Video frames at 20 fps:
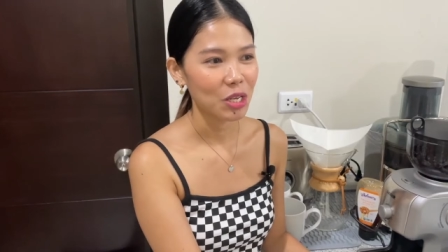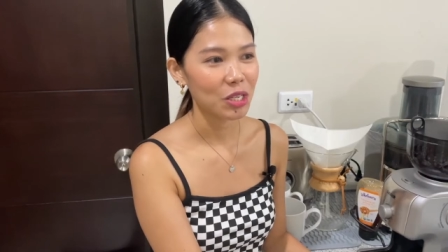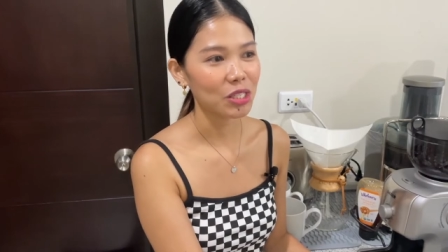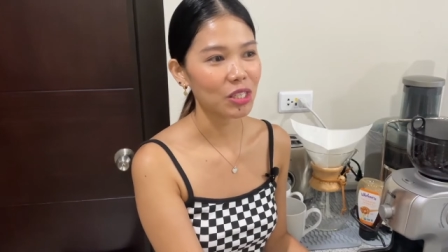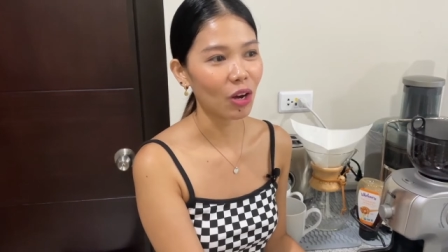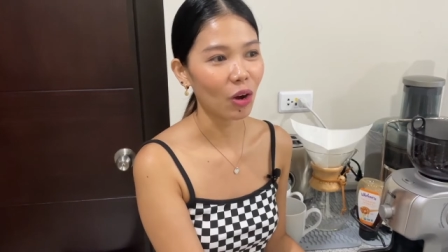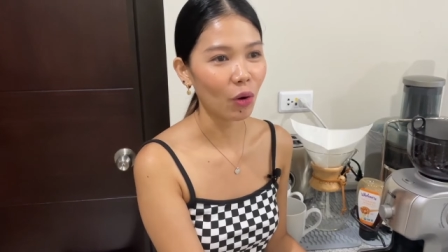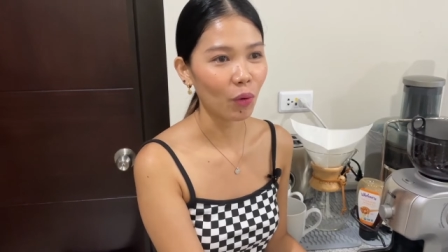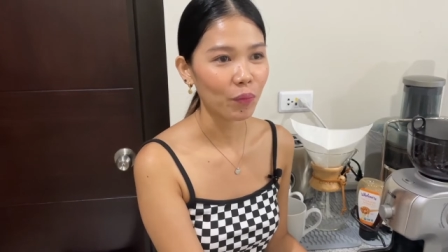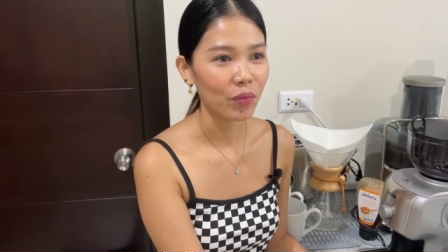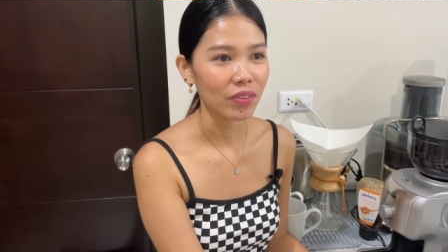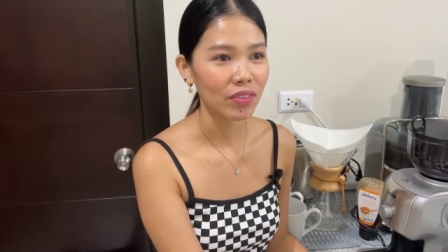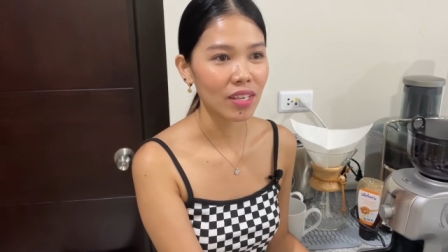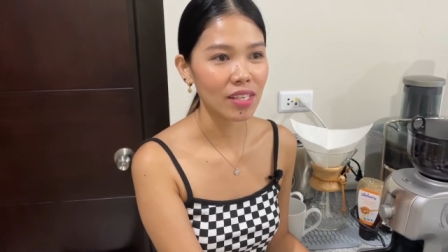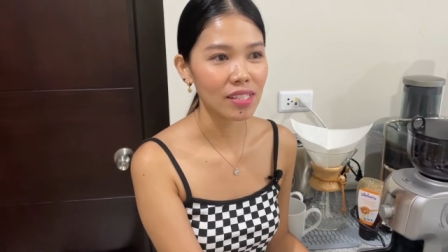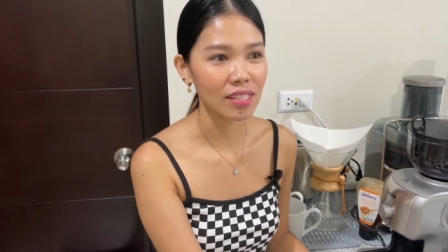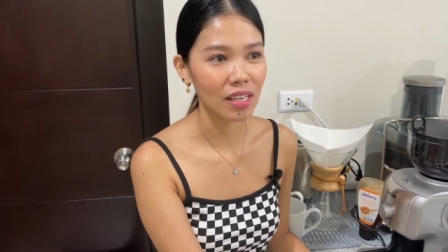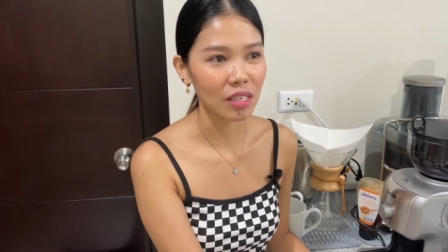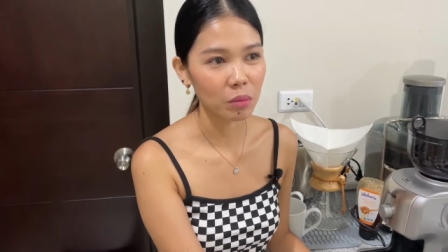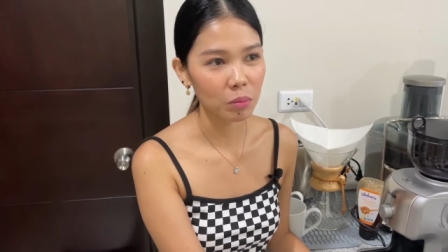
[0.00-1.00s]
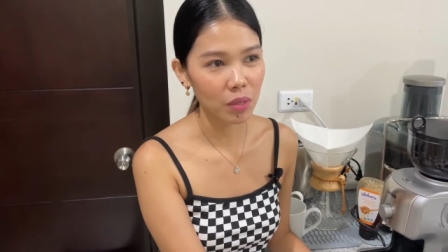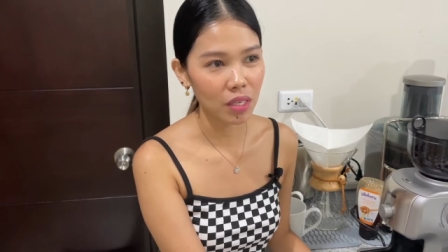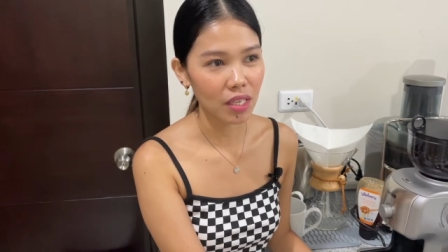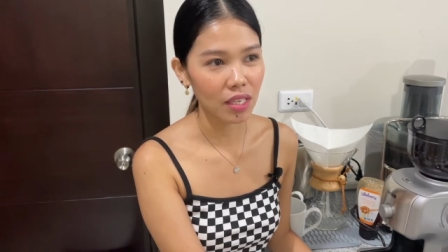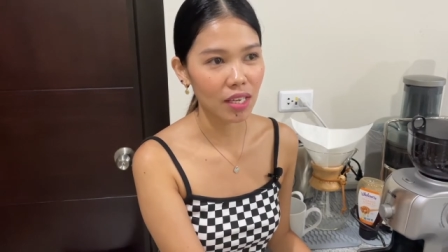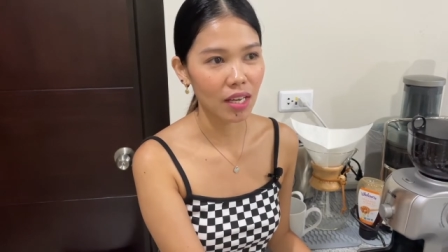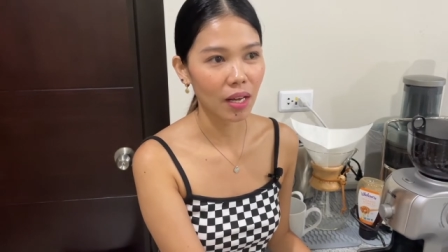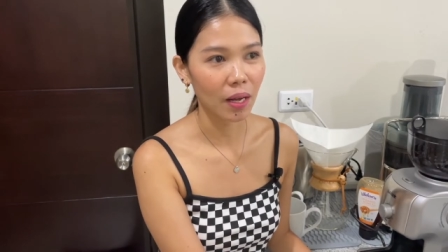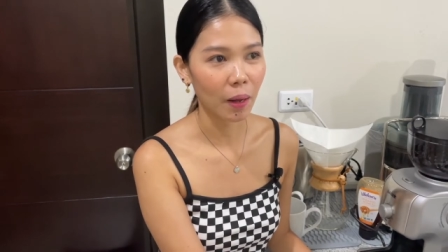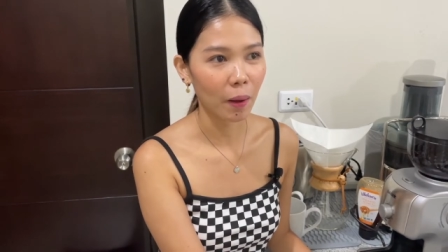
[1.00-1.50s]
So they sent me
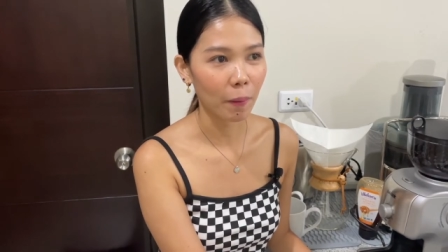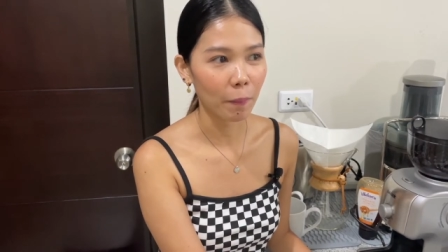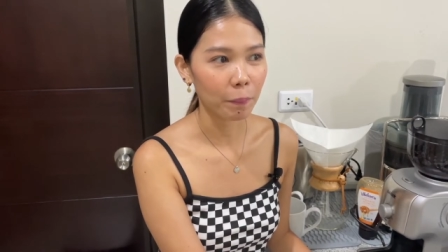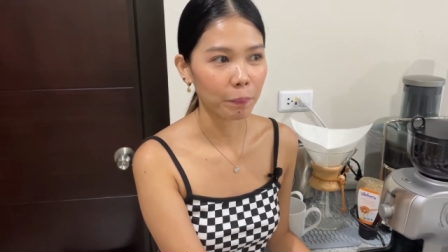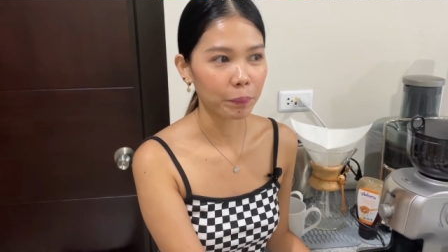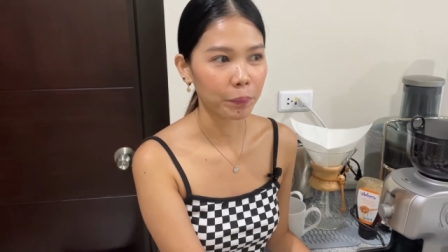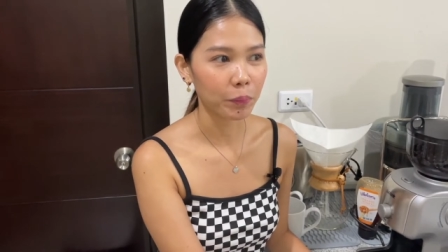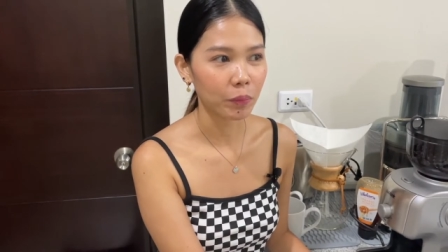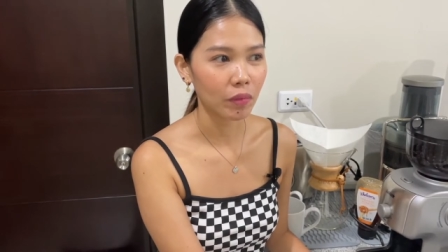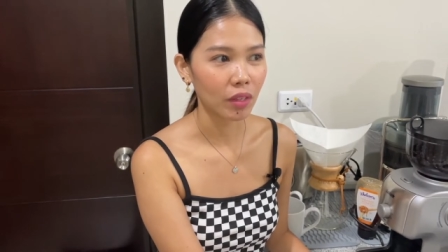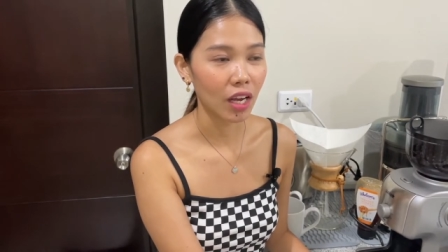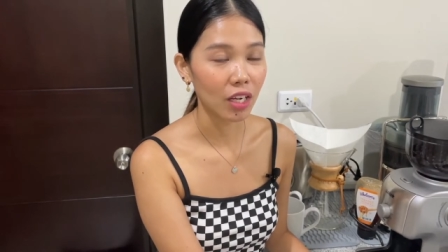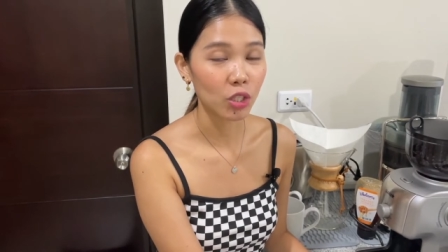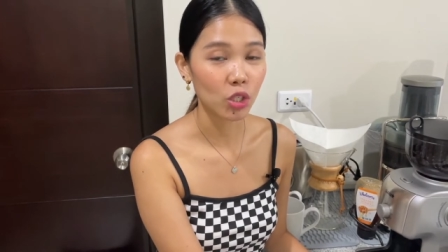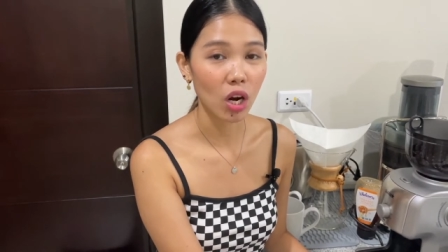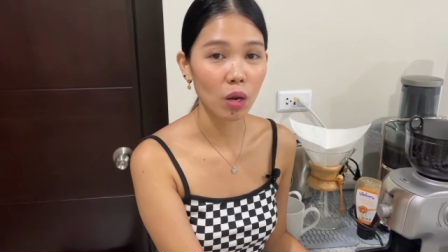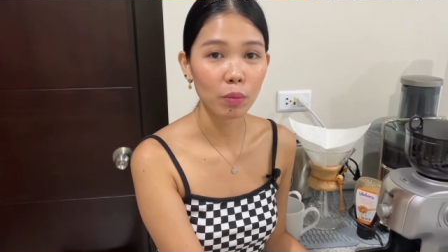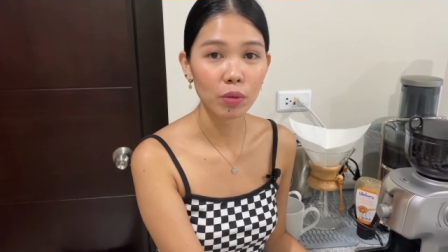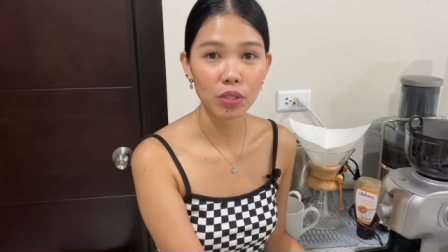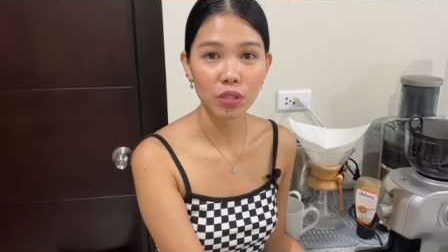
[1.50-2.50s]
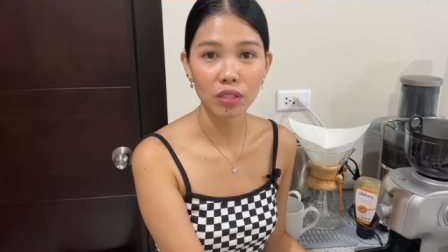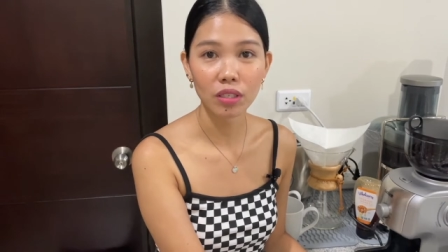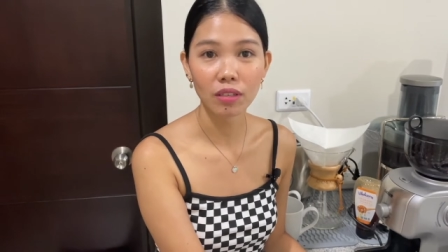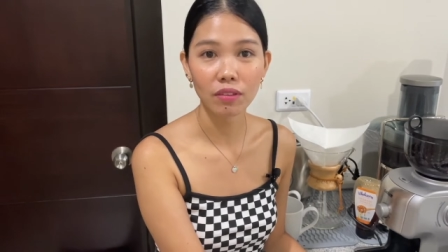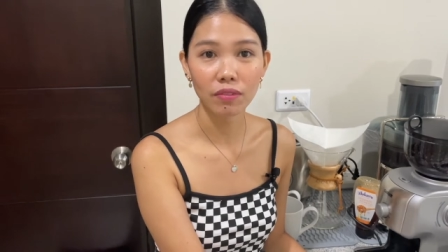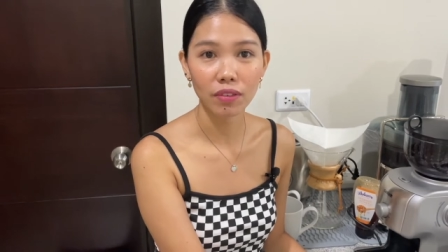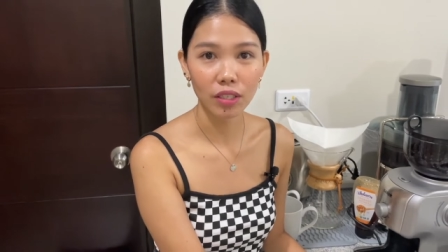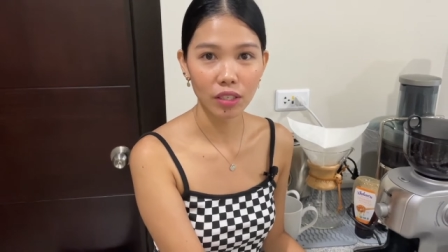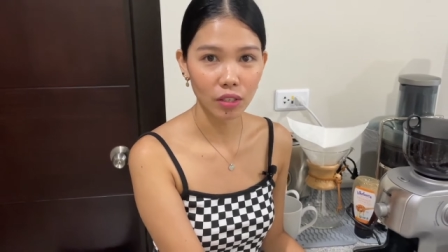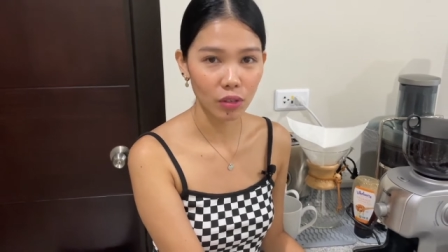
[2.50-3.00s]
um, a troubleshooting
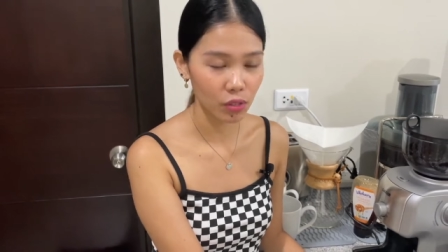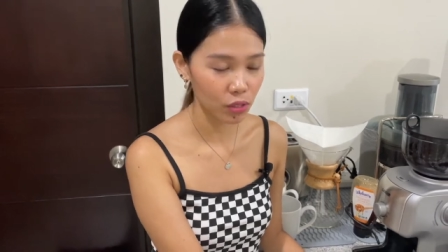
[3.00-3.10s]
video.